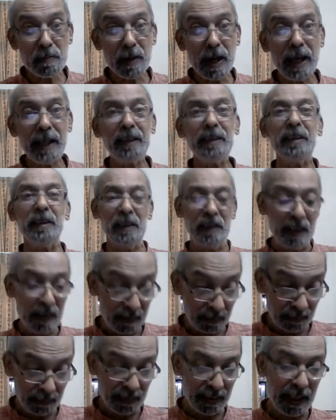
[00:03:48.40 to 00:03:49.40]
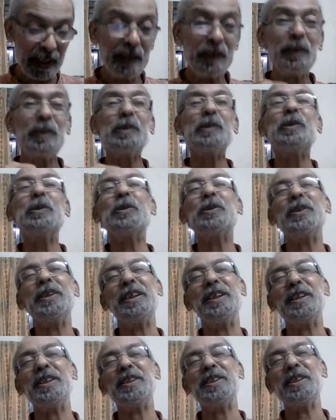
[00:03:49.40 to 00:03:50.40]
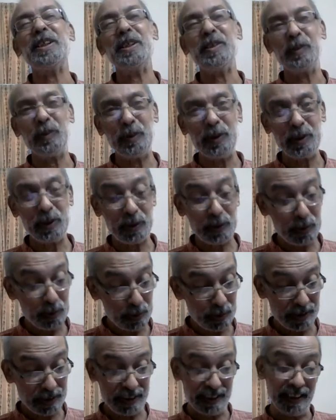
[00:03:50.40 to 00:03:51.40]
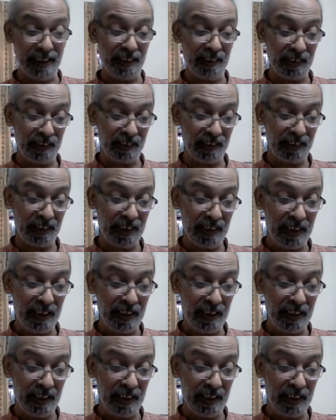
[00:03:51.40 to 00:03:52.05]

manner, that also Sri Krishna is going to tell us.